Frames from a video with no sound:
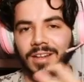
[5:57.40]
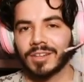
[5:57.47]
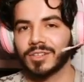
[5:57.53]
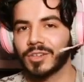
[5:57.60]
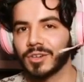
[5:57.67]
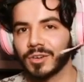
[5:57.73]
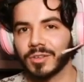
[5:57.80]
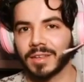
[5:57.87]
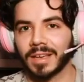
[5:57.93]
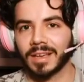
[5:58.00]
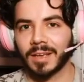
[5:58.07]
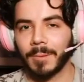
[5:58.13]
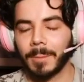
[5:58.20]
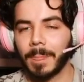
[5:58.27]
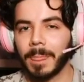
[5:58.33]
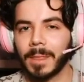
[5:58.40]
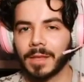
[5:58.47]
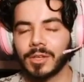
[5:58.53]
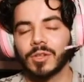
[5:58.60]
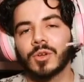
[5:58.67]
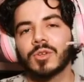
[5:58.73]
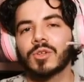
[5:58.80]
like,
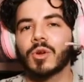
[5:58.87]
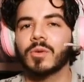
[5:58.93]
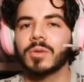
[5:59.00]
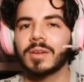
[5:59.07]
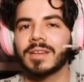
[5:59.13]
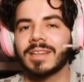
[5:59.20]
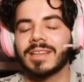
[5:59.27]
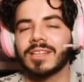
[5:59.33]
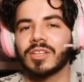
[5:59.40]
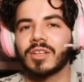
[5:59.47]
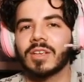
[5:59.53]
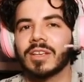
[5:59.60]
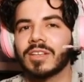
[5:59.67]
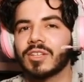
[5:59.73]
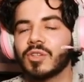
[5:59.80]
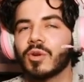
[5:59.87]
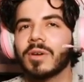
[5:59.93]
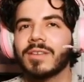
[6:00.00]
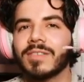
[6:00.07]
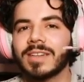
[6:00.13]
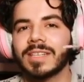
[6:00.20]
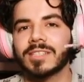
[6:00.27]
you don't
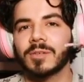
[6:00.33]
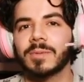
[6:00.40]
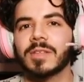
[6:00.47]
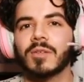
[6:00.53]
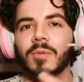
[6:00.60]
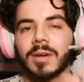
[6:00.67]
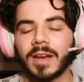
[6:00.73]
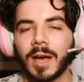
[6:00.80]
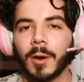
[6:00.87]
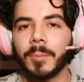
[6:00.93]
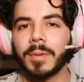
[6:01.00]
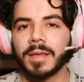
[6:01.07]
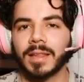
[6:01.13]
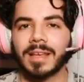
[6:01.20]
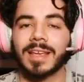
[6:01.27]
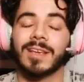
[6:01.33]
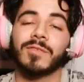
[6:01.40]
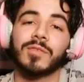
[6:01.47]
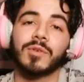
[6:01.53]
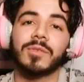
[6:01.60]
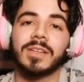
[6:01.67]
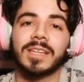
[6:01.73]
even need to be the one helping. Like
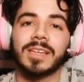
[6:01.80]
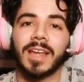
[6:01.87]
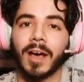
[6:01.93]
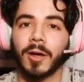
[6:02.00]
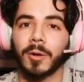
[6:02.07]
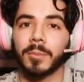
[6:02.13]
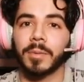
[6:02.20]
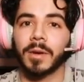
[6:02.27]
if you need help,